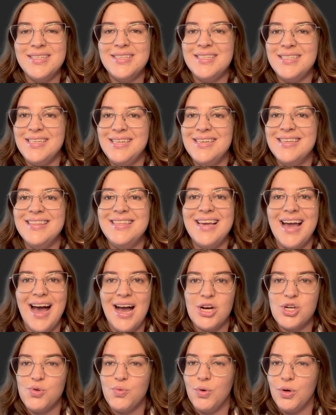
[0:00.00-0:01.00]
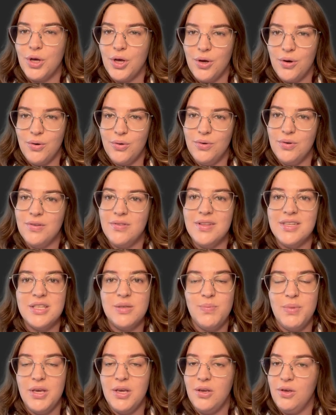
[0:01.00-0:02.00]
see the actual code that's
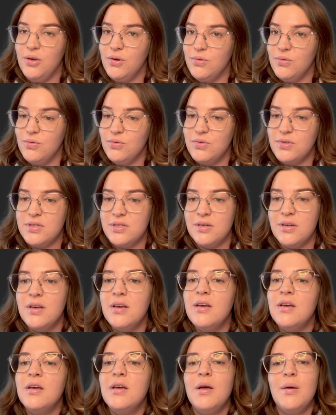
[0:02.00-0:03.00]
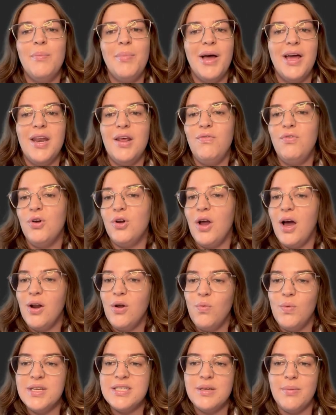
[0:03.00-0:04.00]
being used. But if you're not a
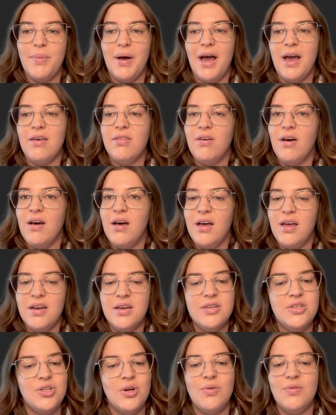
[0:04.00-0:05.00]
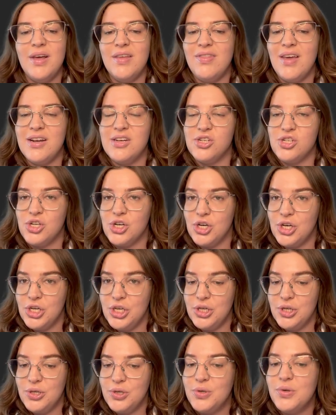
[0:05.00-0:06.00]
whiz at Python, don't let that deter
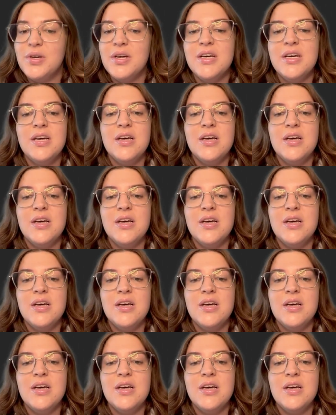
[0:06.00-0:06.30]
you.